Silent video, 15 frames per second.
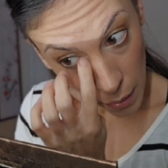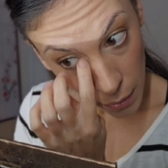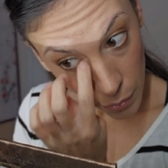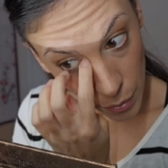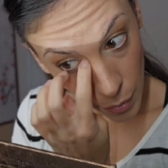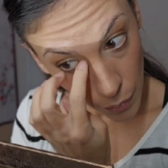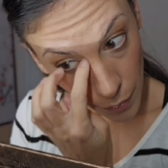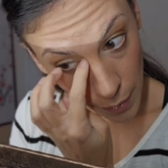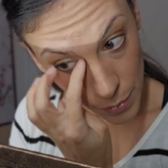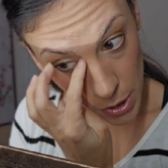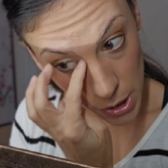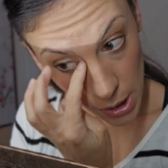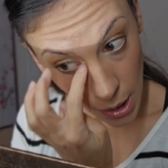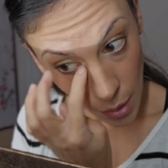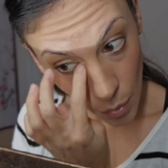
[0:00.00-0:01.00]
I don't know if I'm
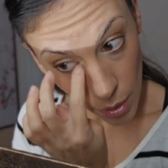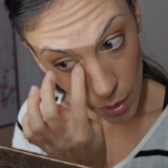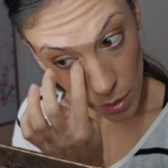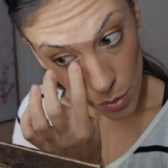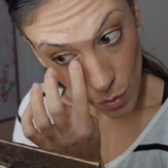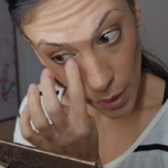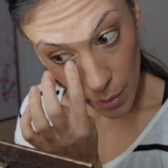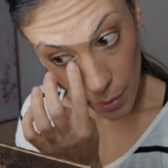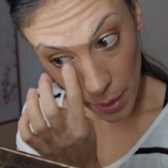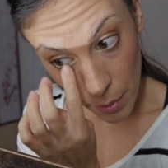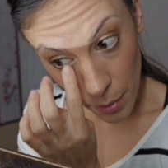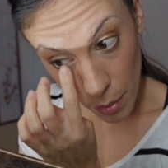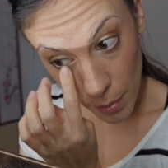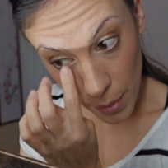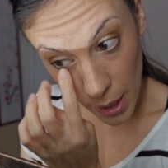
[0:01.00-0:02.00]
just like one of those weird
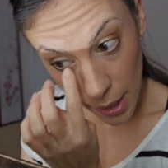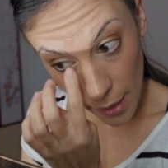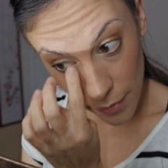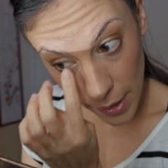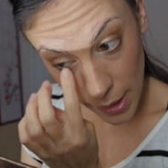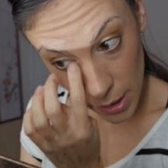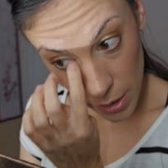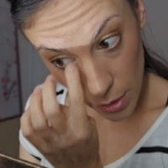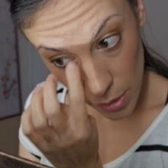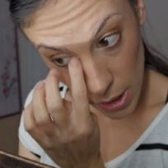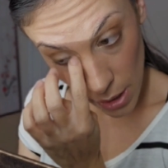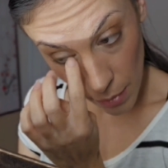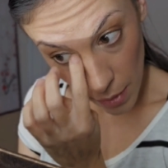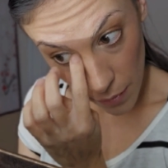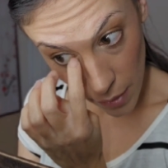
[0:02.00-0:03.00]
people, but I find
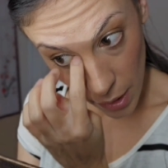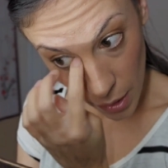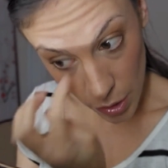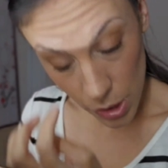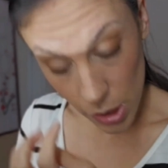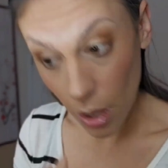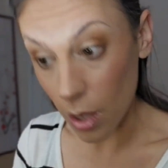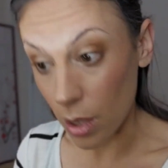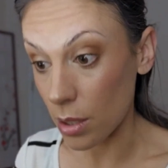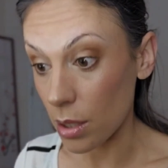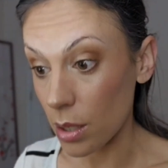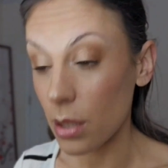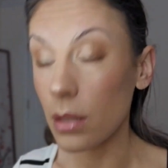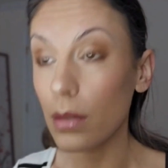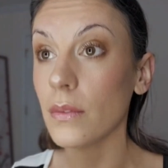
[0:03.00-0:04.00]
using my fingers
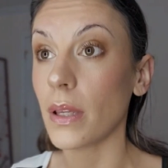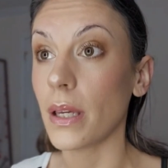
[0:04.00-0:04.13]
harder.